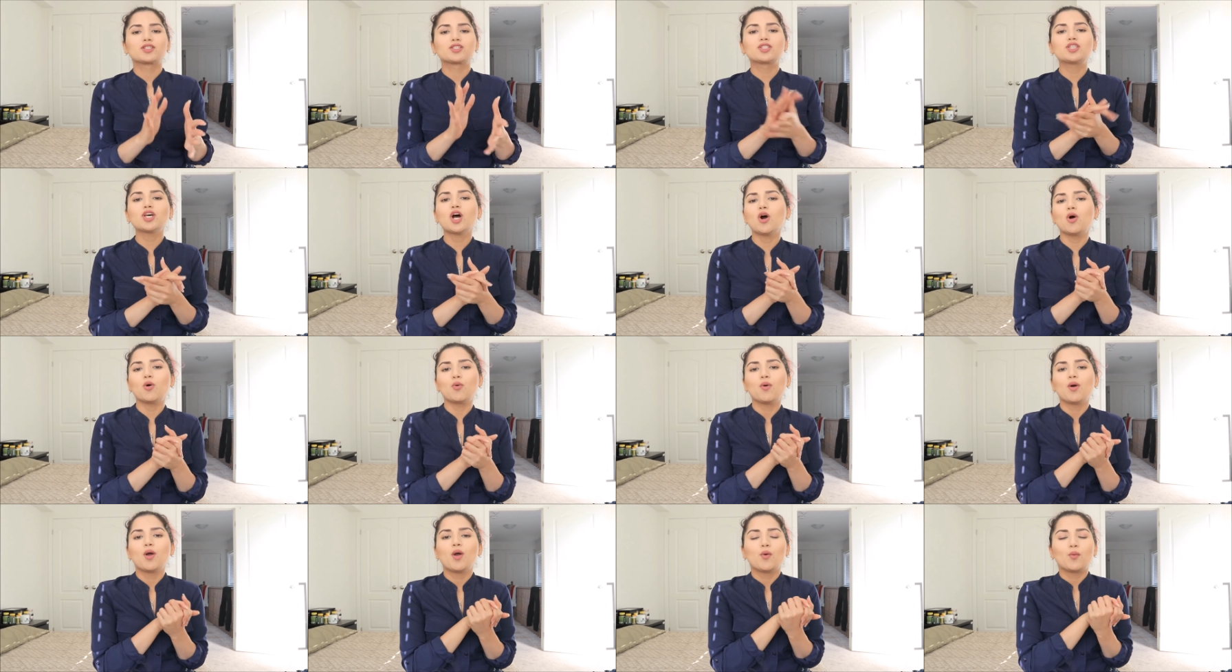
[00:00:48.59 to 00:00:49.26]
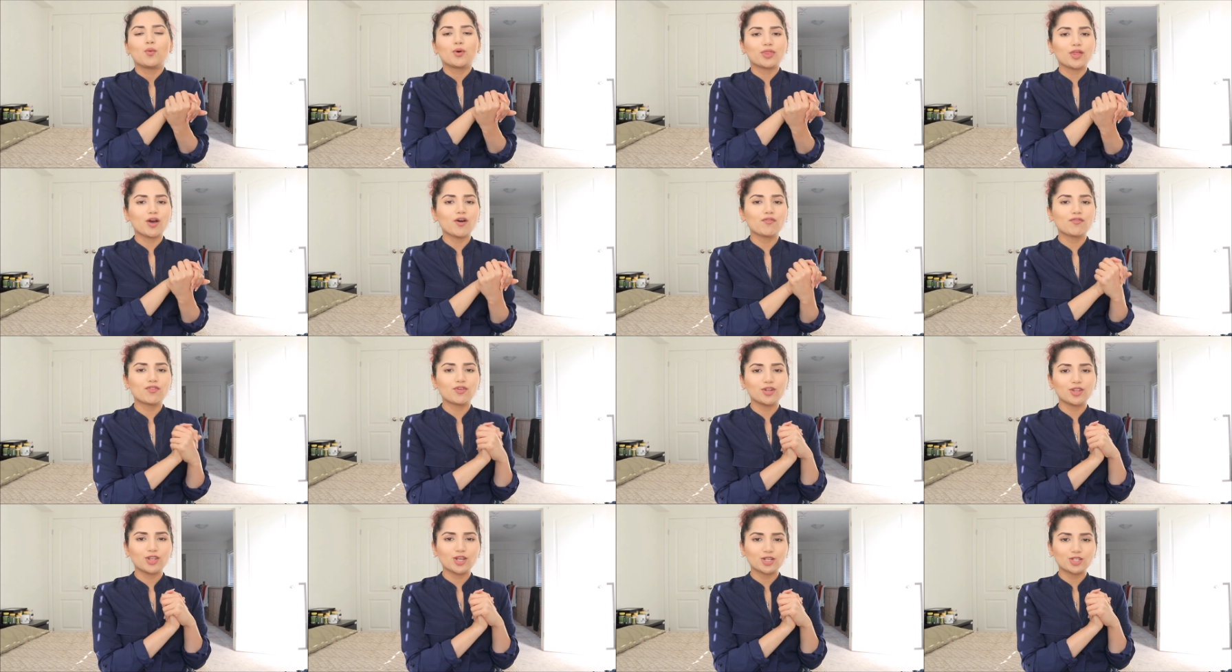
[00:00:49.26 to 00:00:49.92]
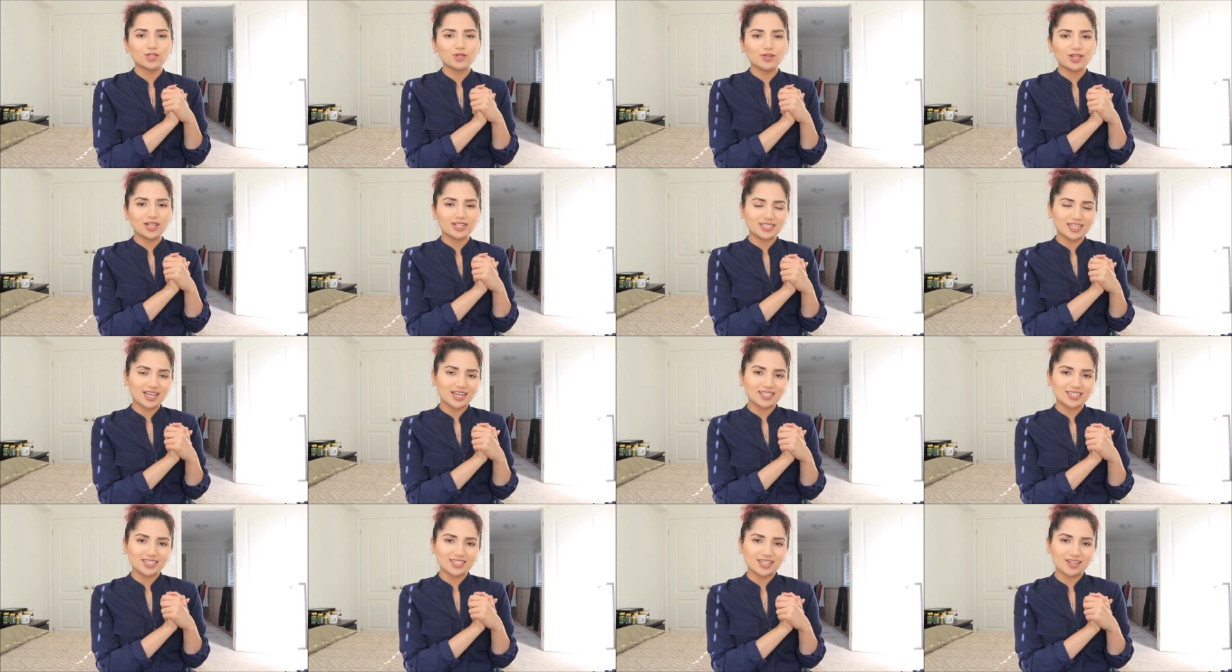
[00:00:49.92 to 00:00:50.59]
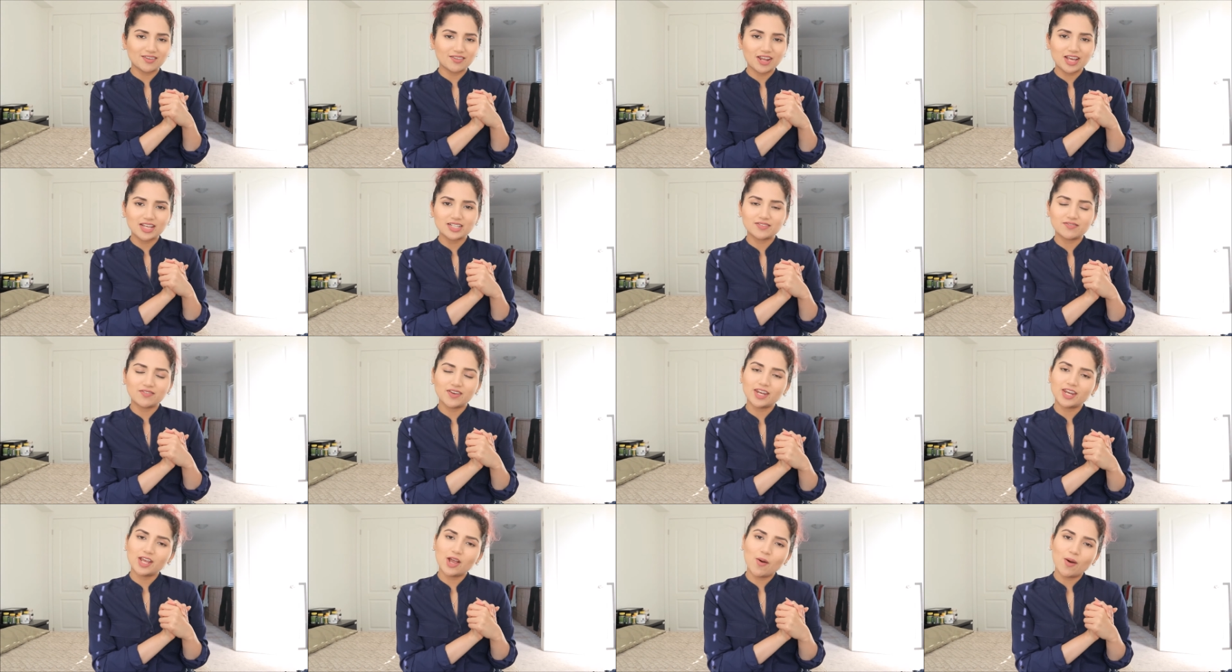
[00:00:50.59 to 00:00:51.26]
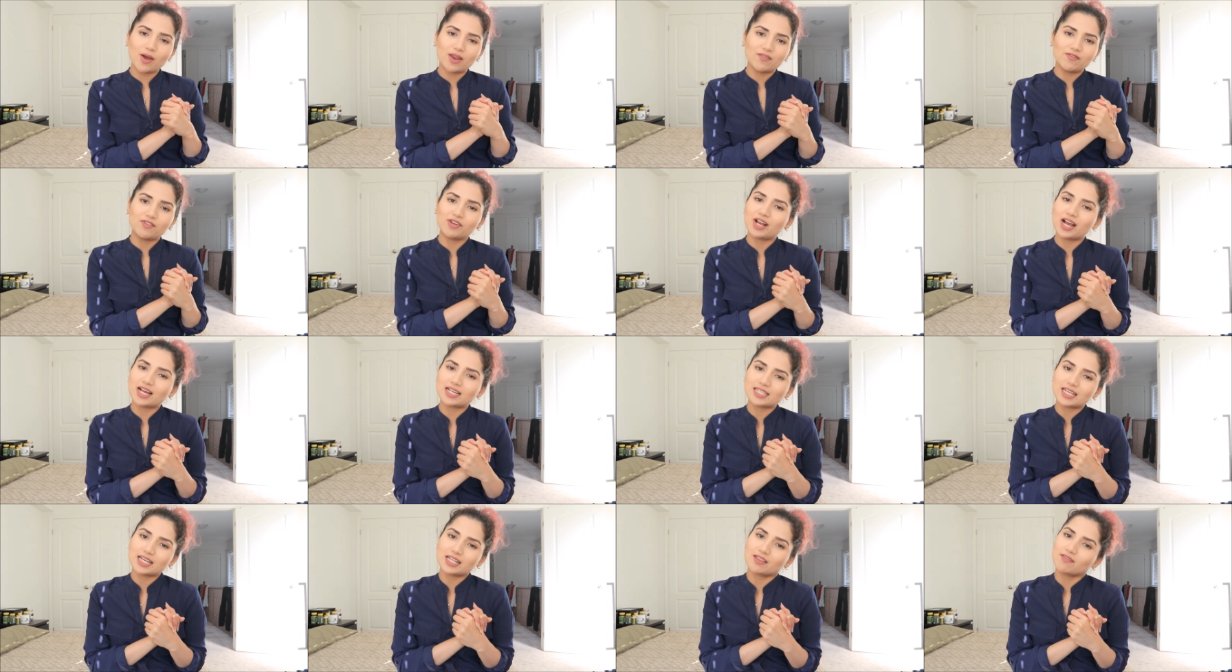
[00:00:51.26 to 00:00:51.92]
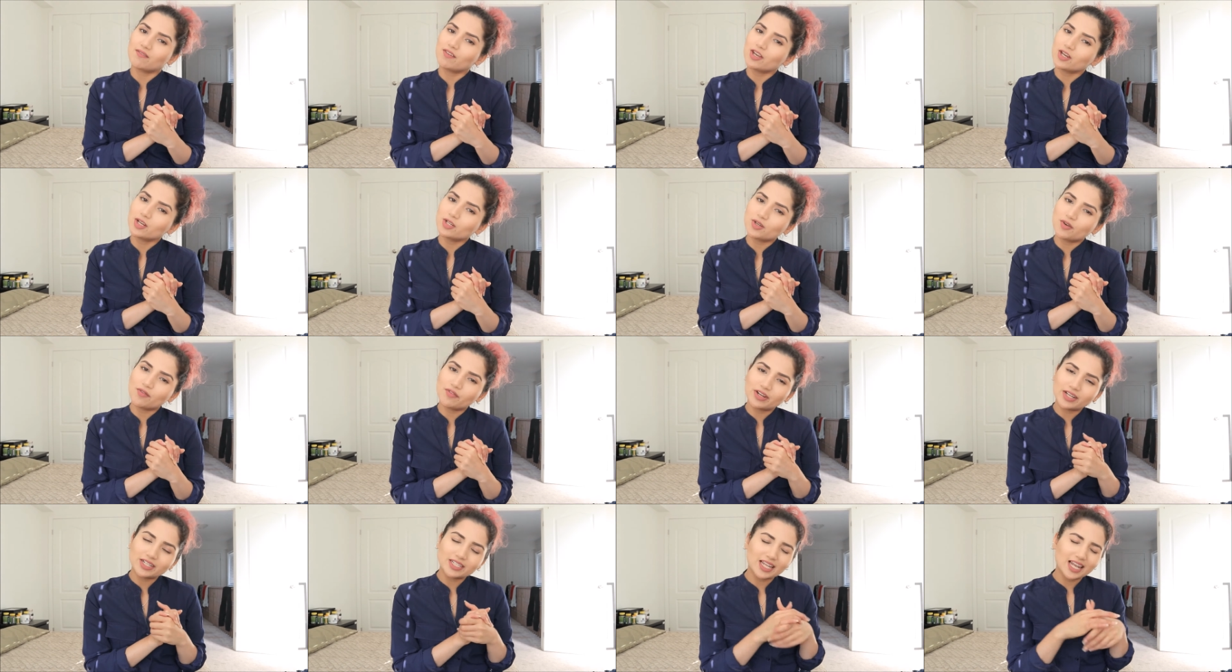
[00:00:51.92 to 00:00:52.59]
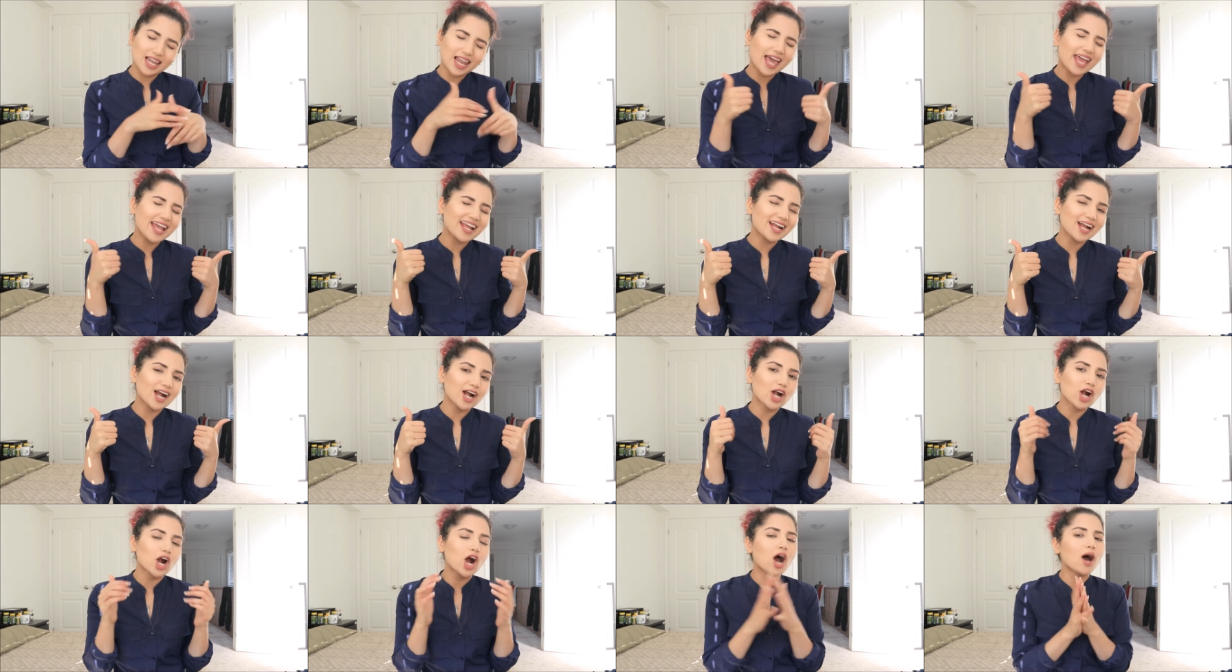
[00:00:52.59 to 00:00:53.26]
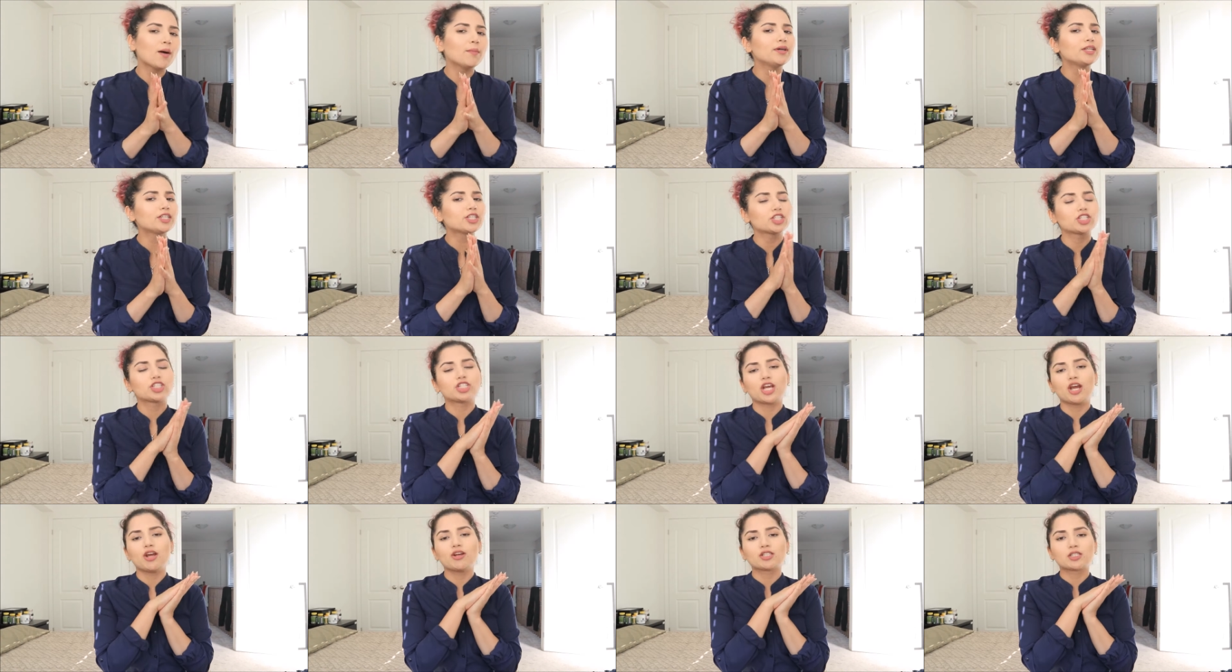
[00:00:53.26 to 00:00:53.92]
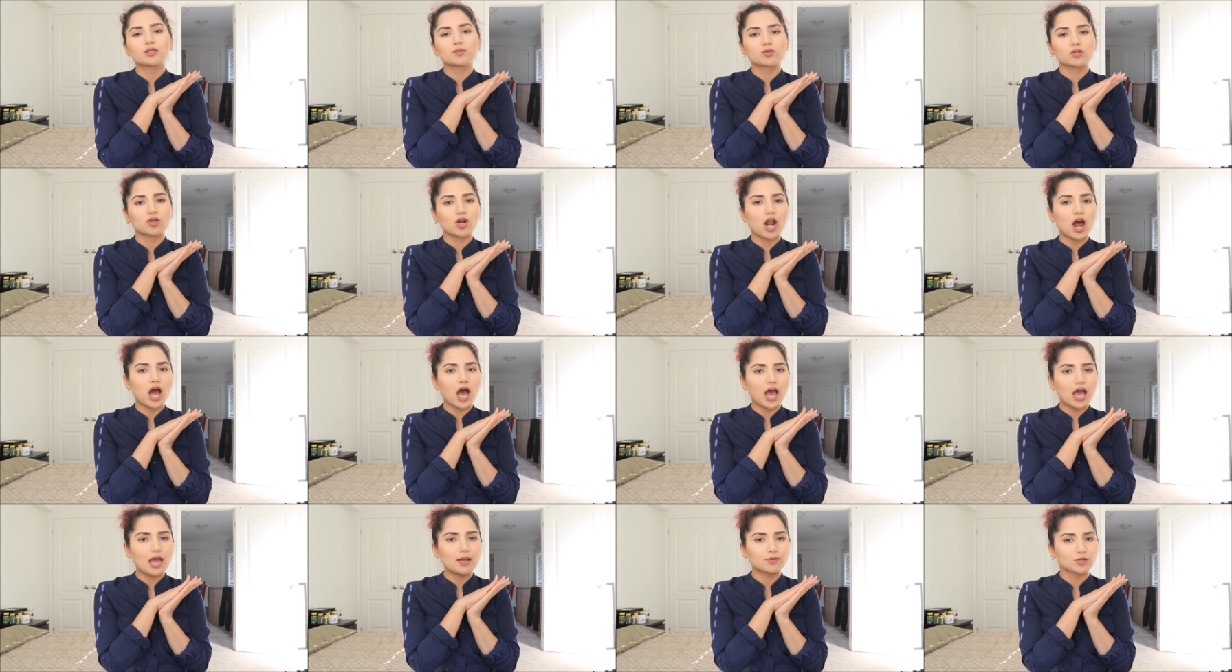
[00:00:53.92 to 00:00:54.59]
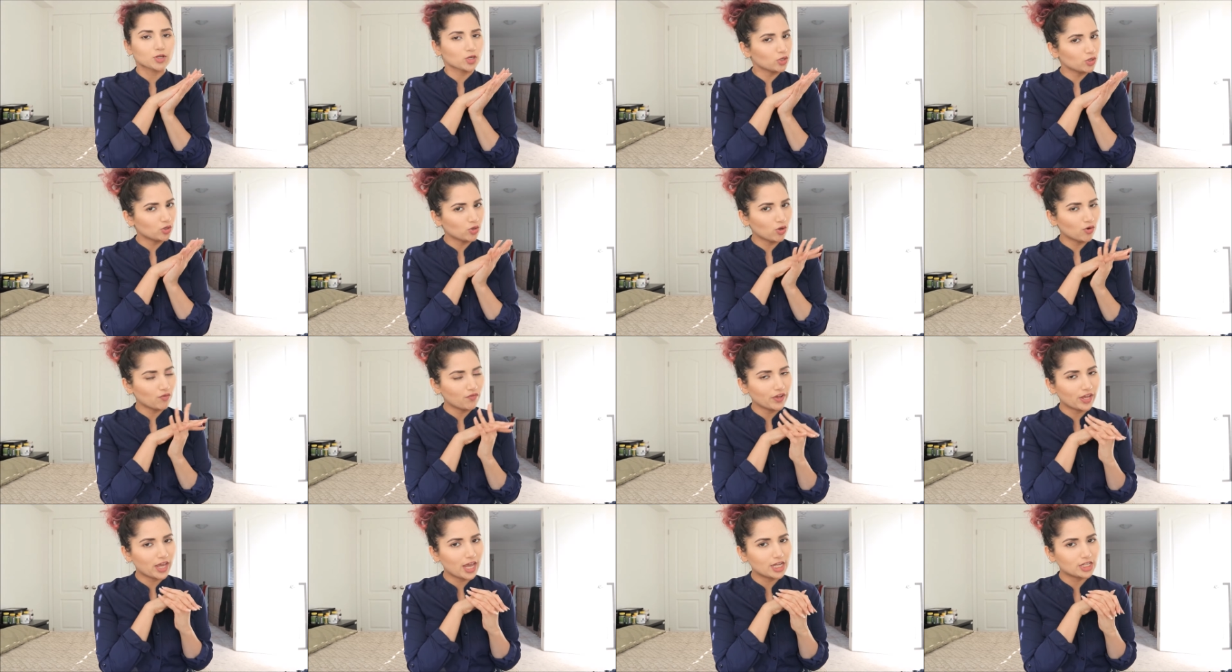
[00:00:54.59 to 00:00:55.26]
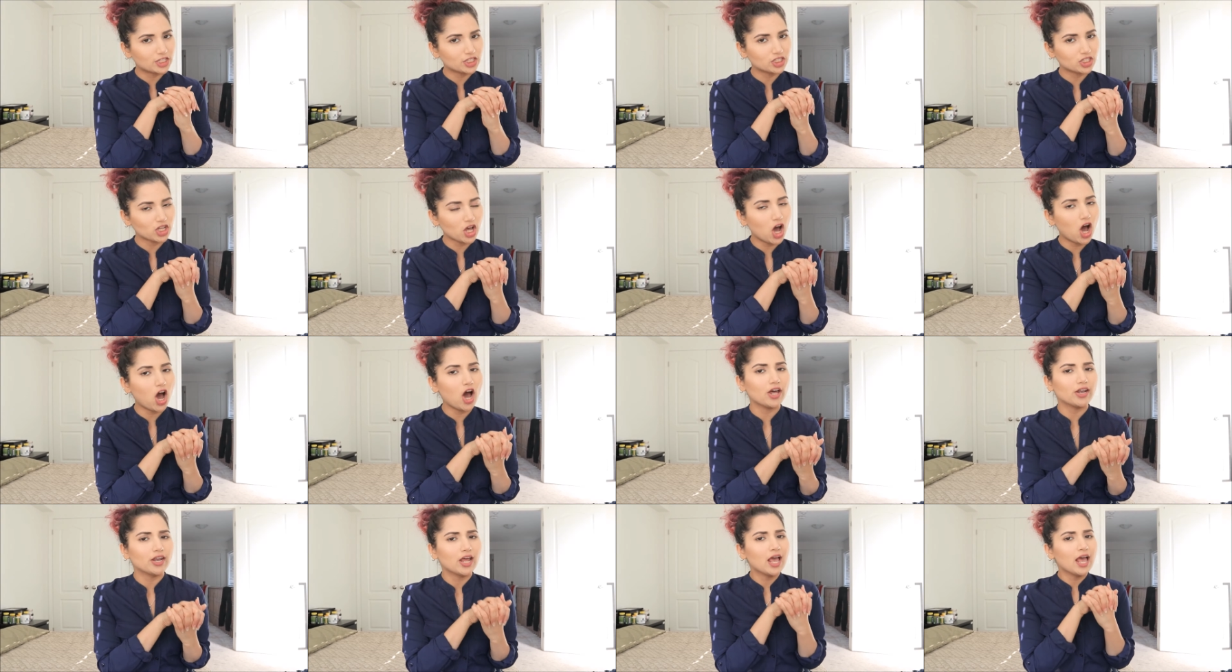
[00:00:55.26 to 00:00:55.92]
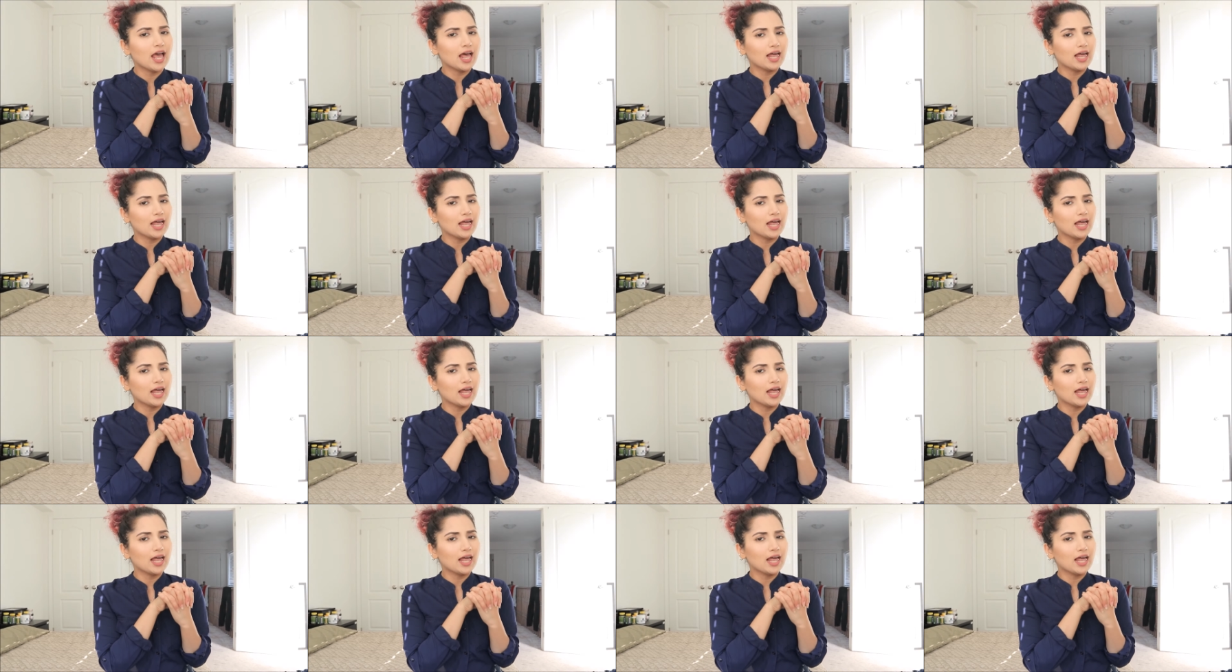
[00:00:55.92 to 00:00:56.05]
So without further ado, let's get to today's video. And if you guys like the video, don't forget to like, comment, share, and subscribe. Turn notifications on.